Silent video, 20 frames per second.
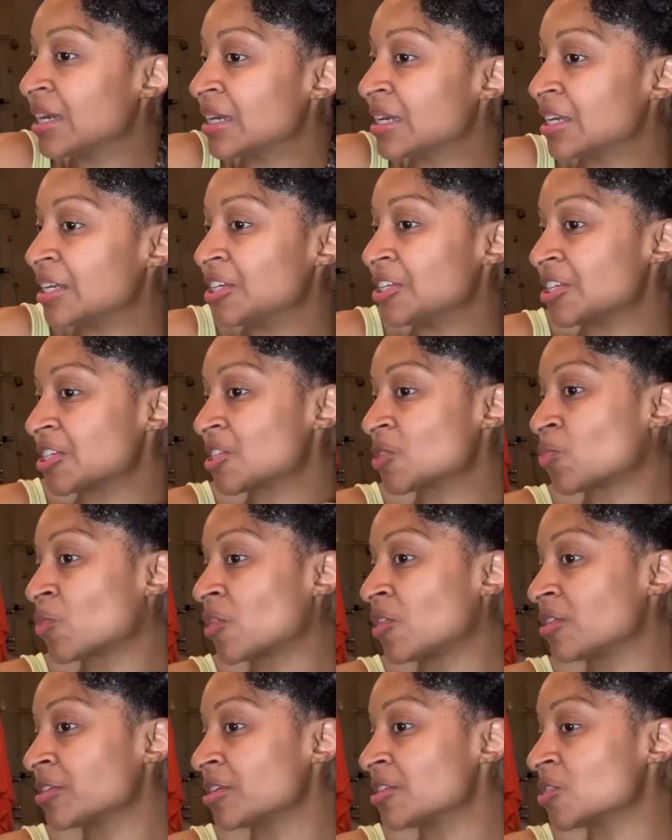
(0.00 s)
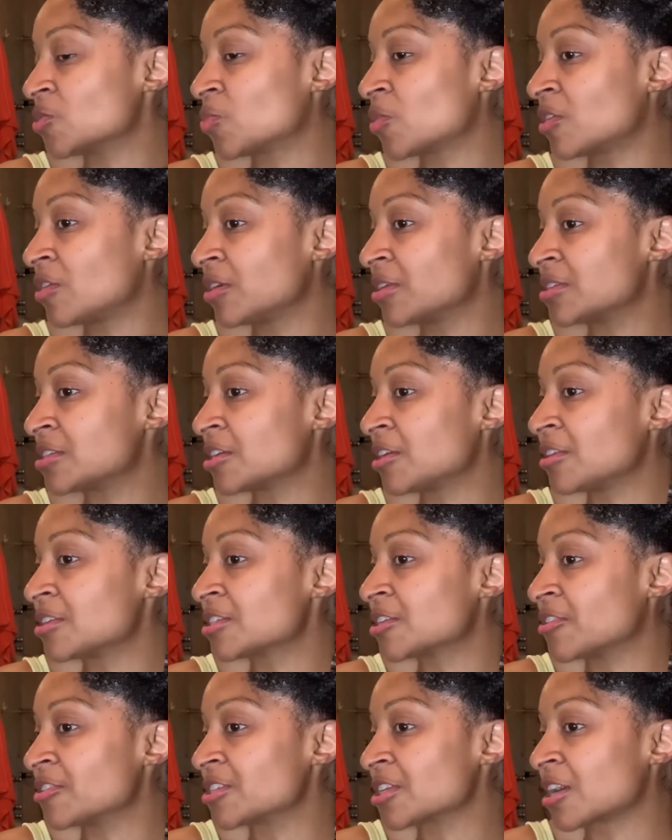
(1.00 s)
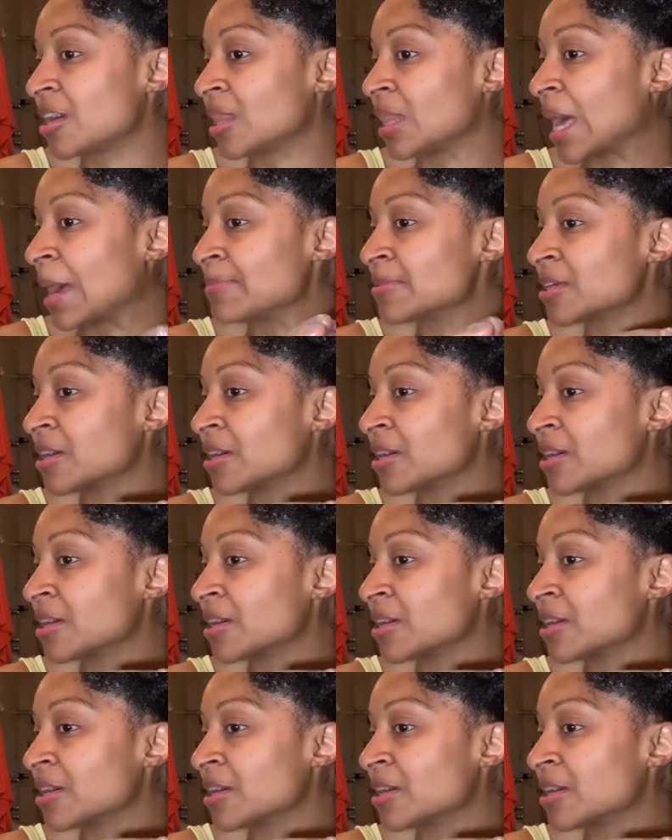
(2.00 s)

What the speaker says: You just twirl it and twirl until it starts to collapse